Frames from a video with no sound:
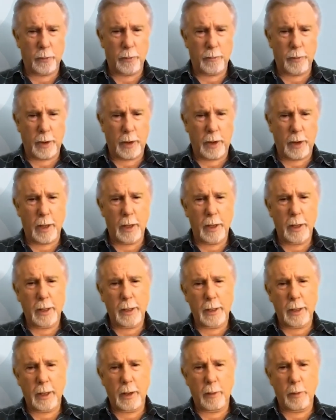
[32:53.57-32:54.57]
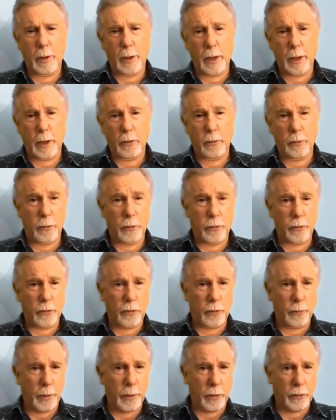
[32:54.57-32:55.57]
We've had our Kiwi Cleanse, which is
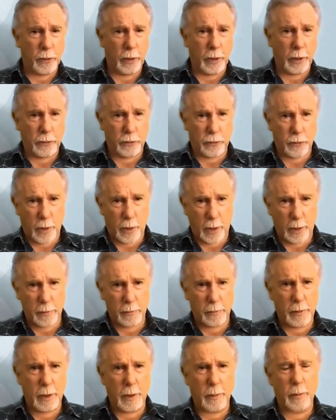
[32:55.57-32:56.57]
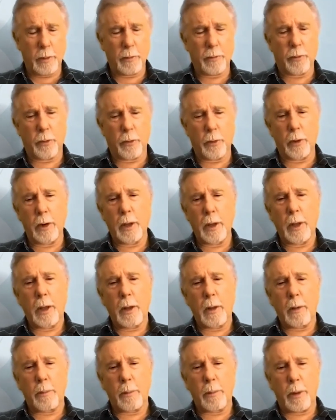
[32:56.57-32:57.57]
a special extract of kiwi fruit,
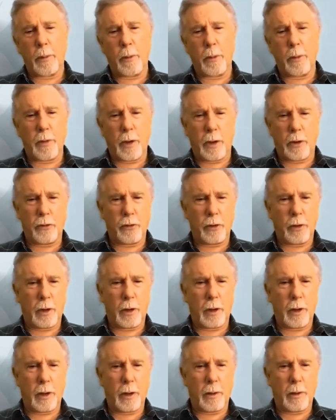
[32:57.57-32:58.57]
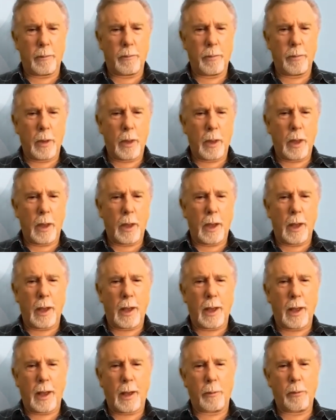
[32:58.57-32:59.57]
but we've actually
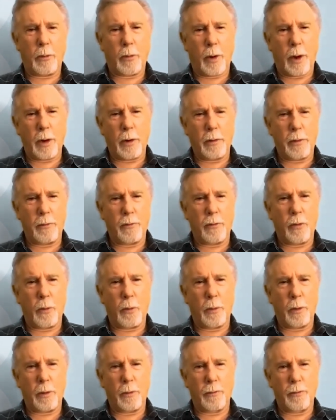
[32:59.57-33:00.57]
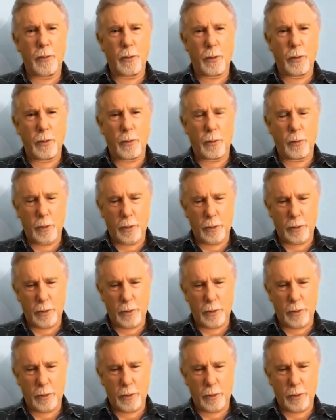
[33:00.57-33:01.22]
upgraded the formula further with